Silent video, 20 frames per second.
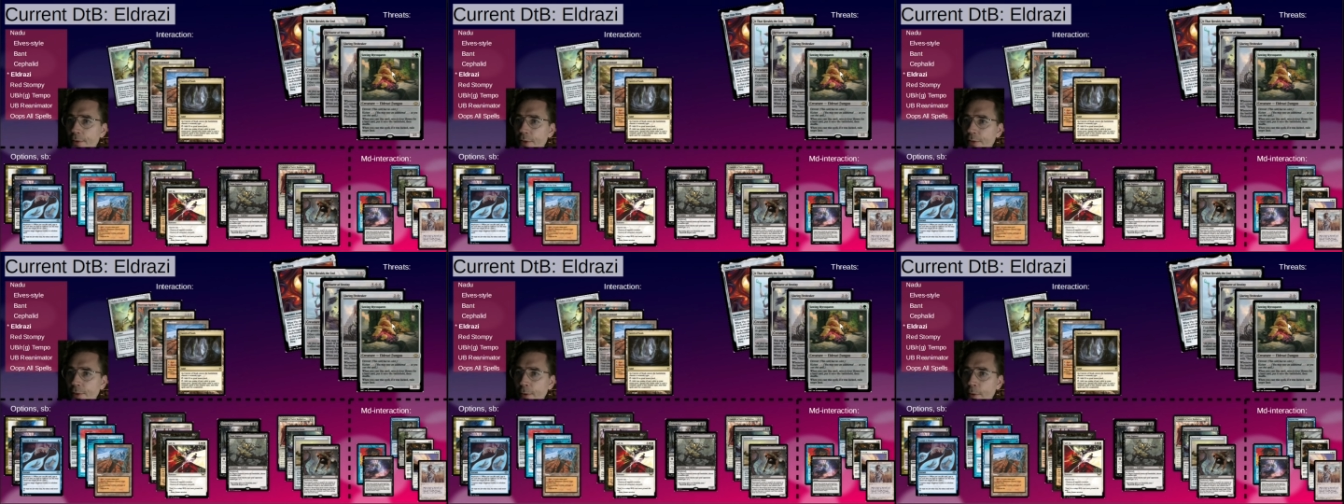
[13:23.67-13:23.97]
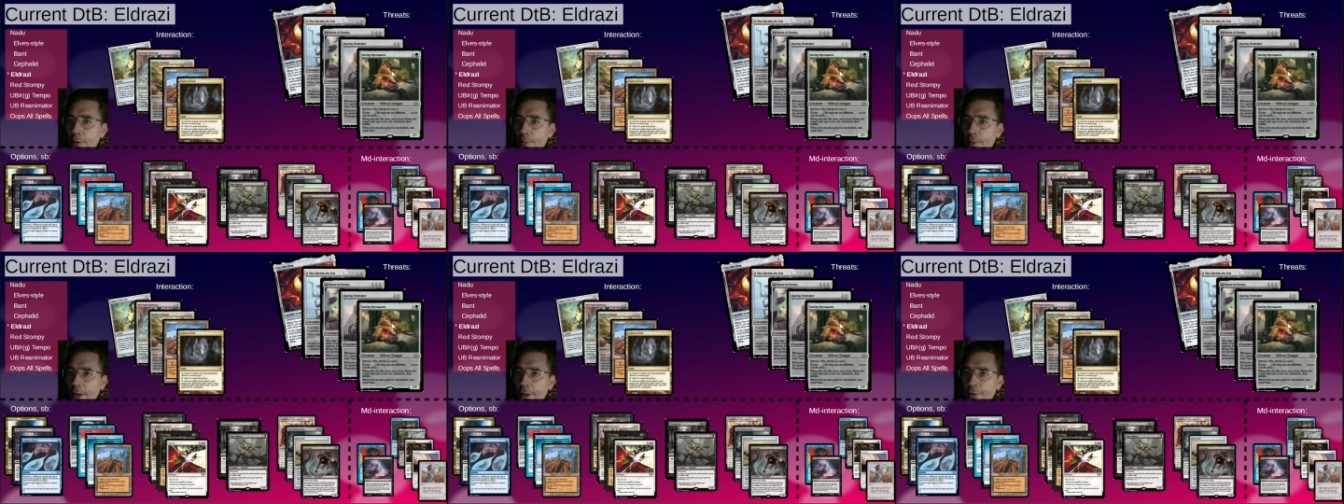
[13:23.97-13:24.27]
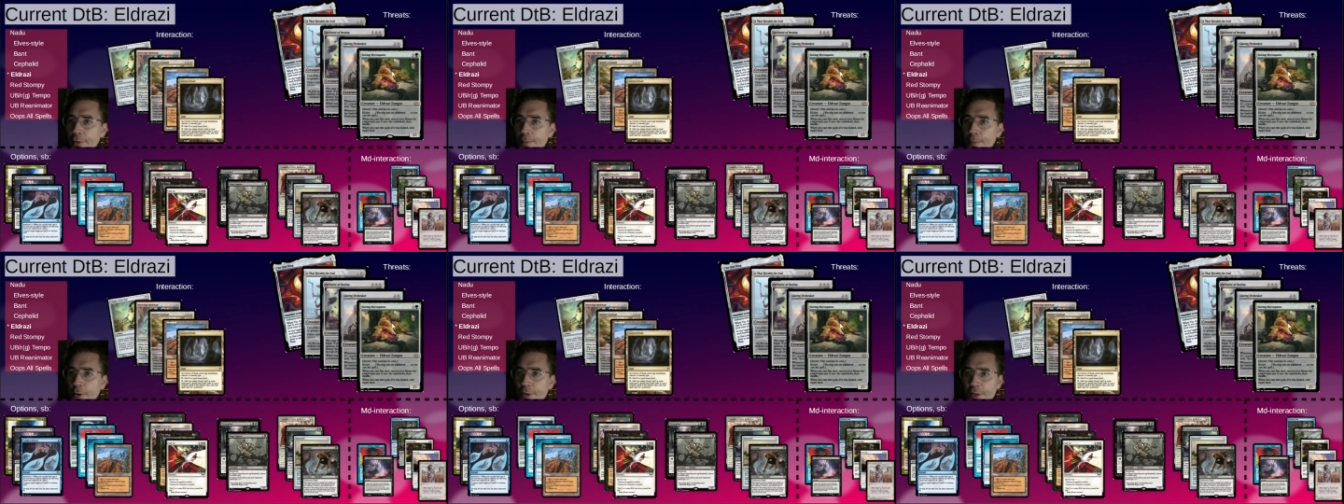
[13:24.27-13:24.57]
the Sowing
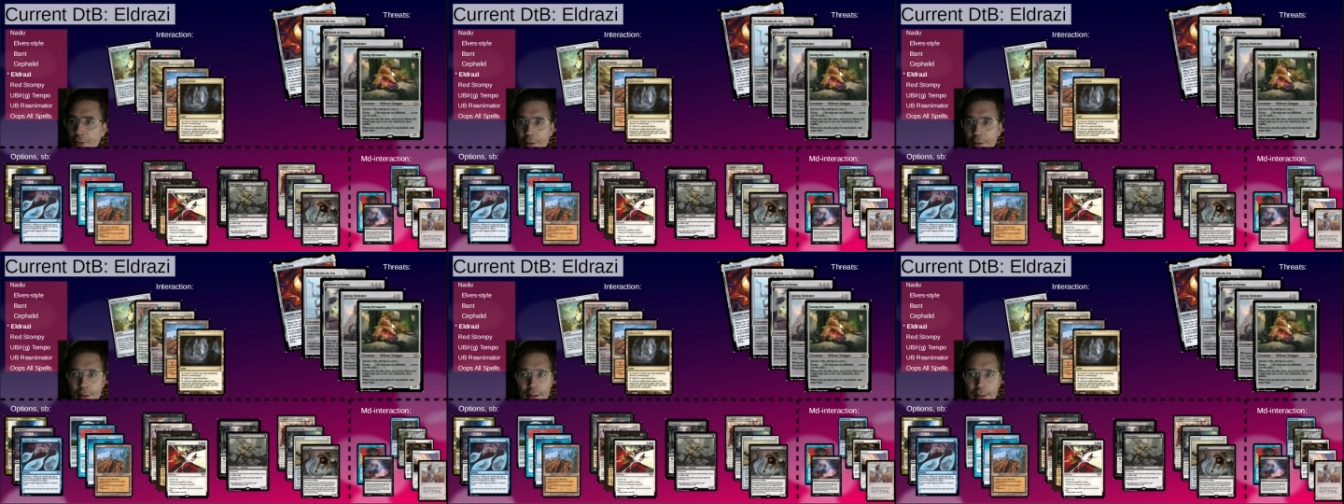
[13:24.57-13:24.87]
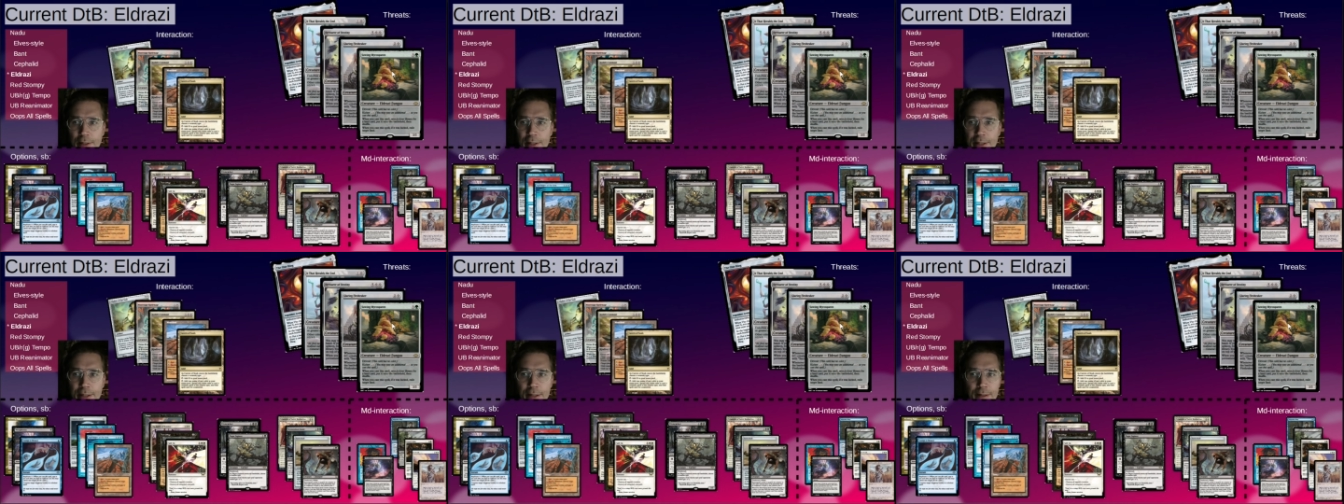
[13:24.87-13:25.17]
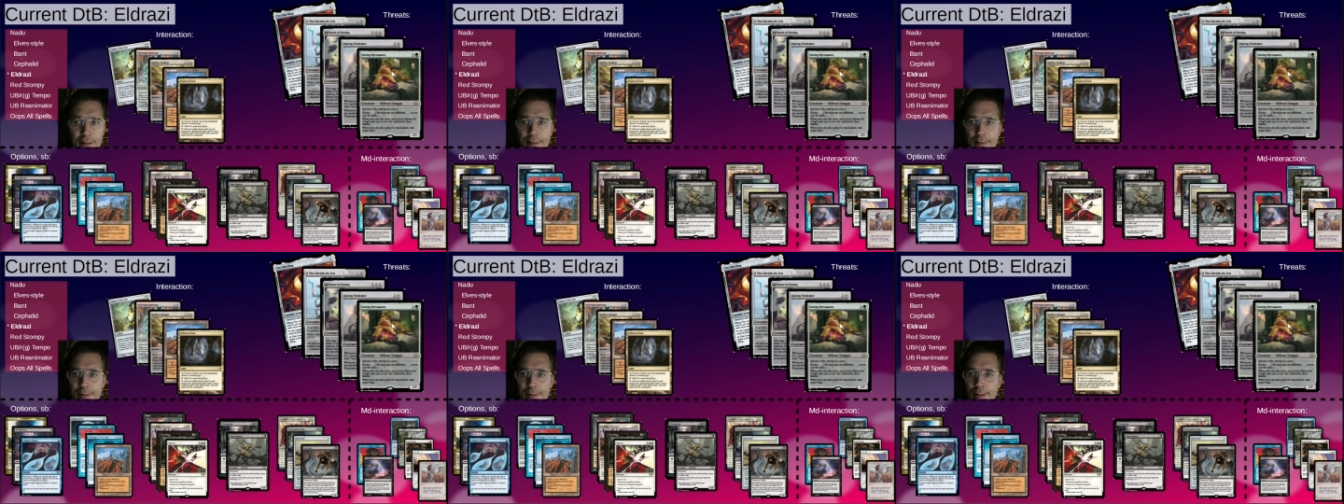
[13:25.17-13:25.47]
Mycospawn is the
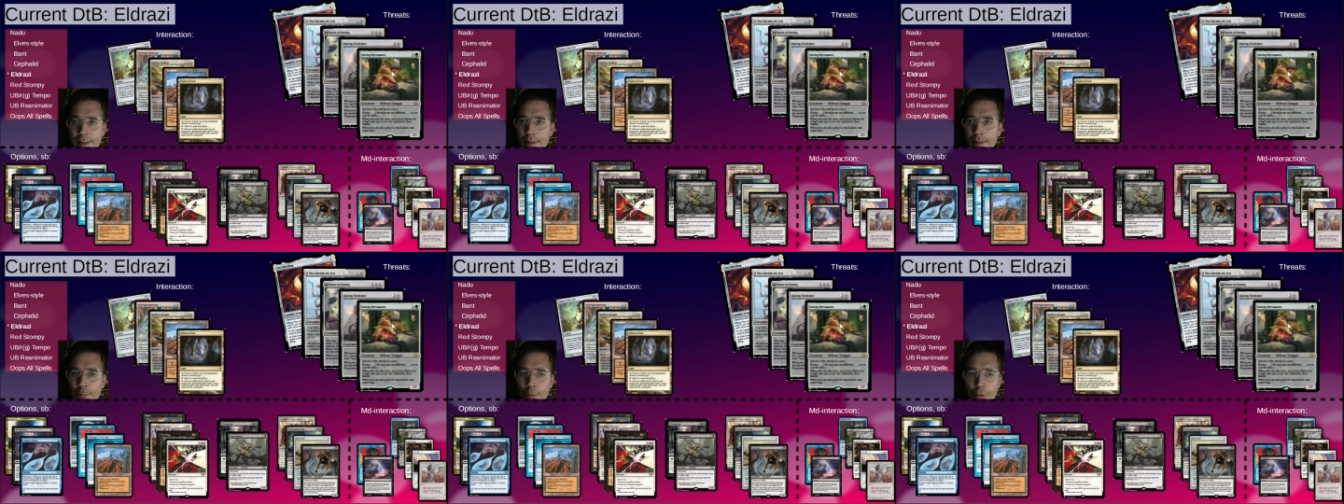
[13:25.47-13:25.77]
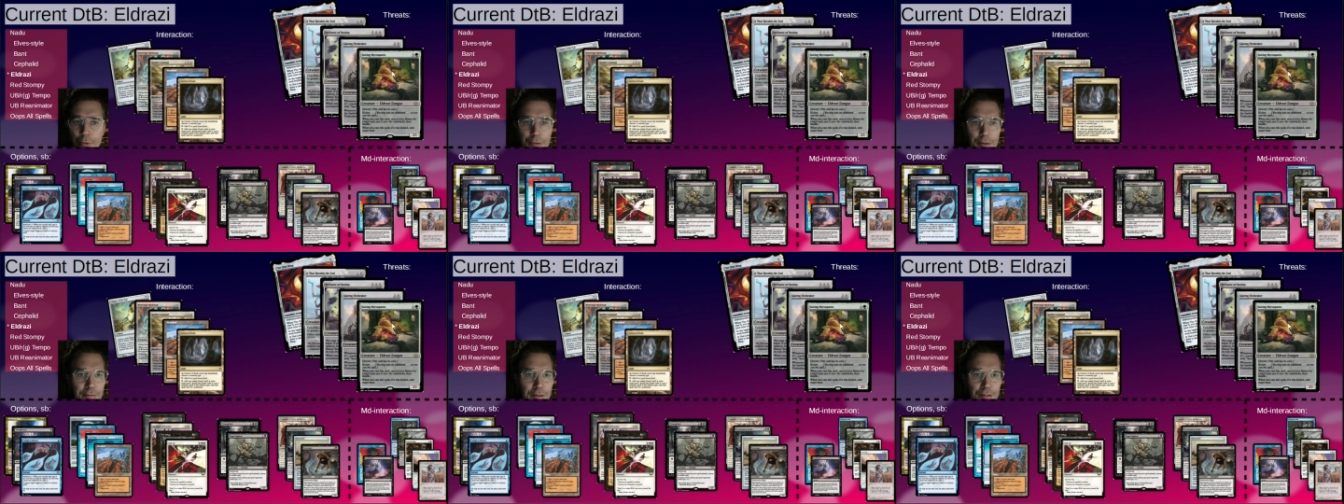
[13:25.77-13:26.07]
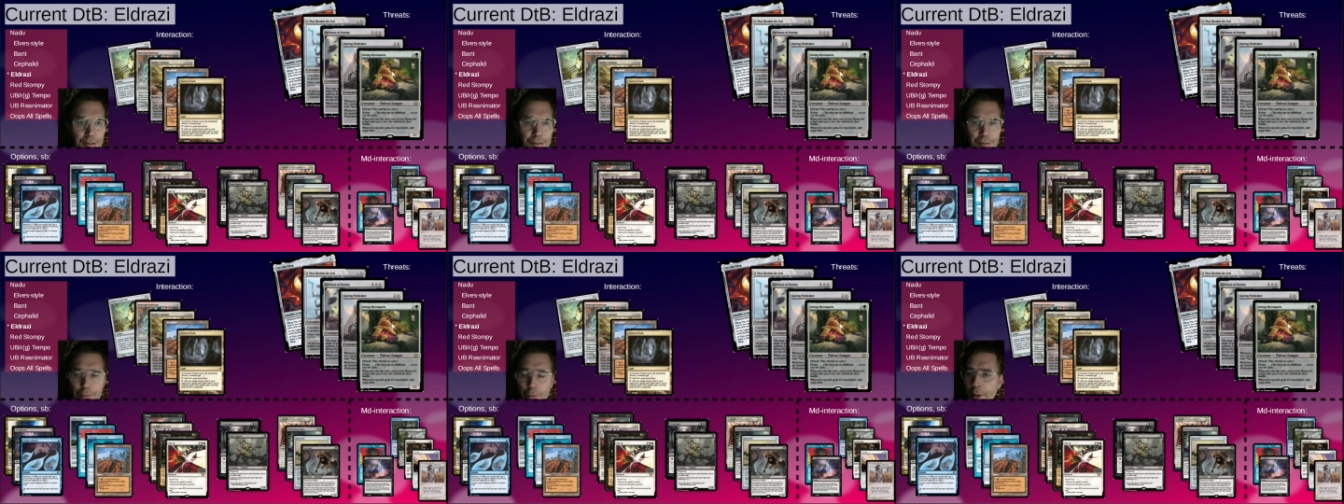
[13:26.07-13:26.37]
cleanest and most
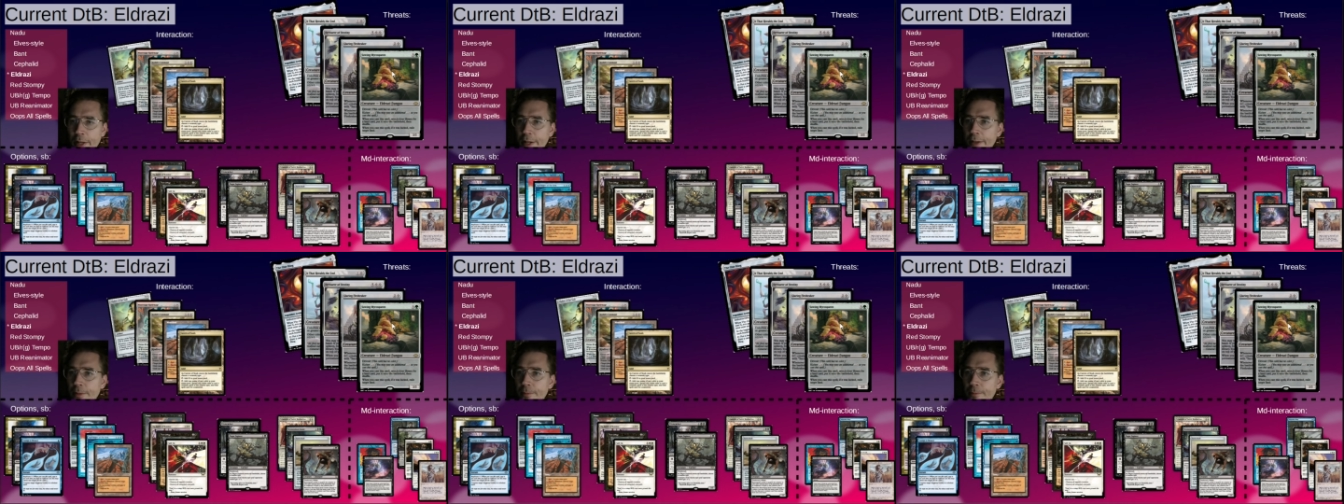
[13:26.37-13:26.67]
efficient way.